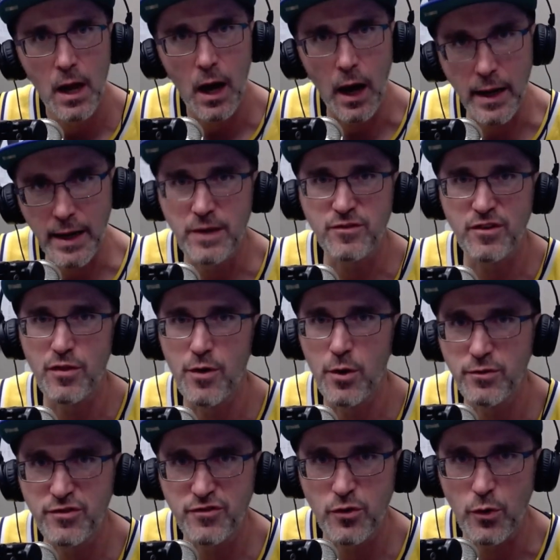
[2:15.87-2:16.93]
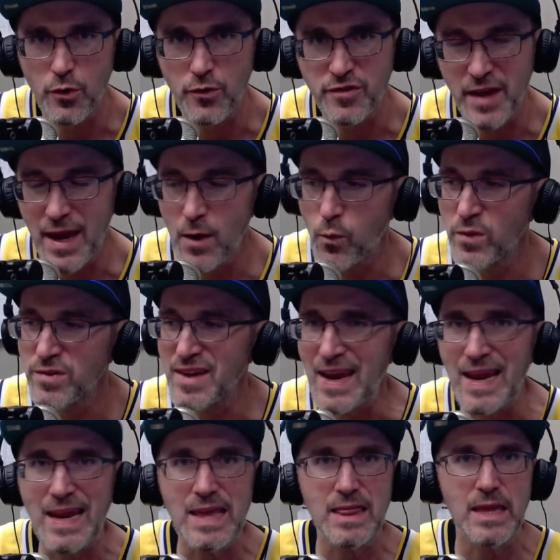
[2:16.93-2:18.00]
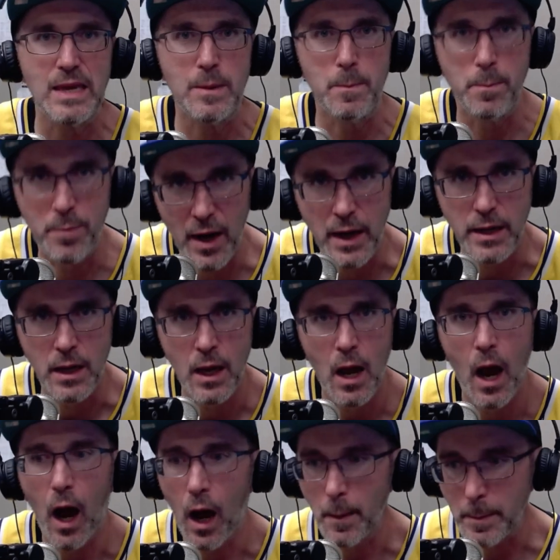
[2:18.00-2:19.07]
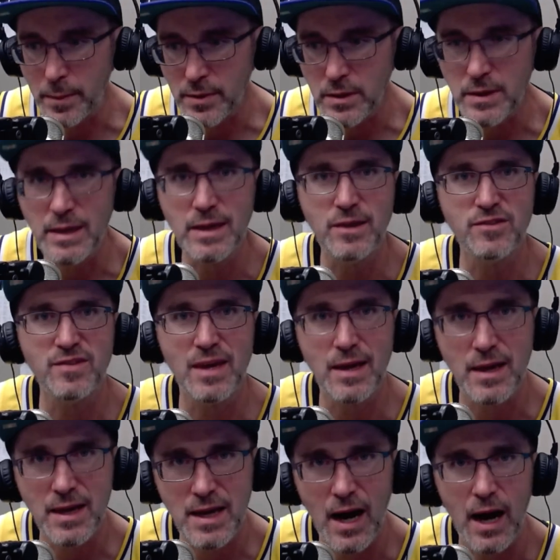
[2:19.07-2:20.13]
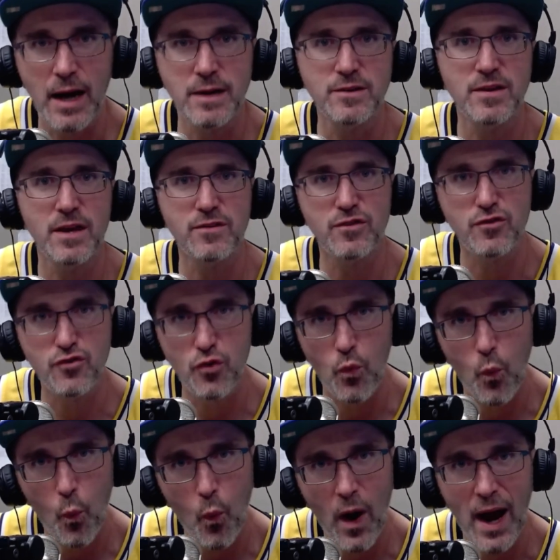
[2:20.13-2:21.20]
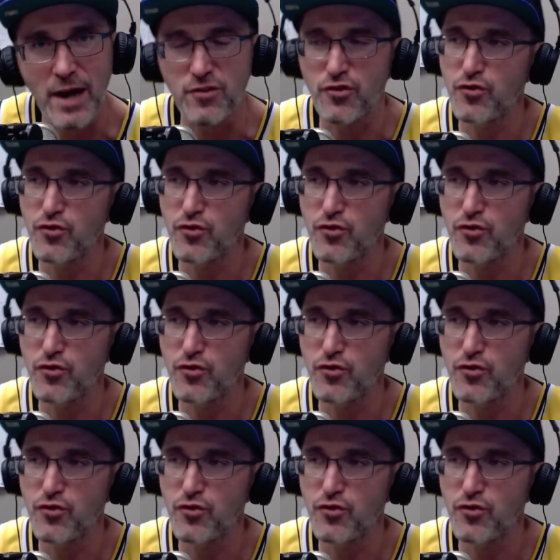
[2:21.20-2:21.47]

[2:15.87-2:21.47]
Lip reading: against those Sooners, it was anything but a pleasing contest to watch.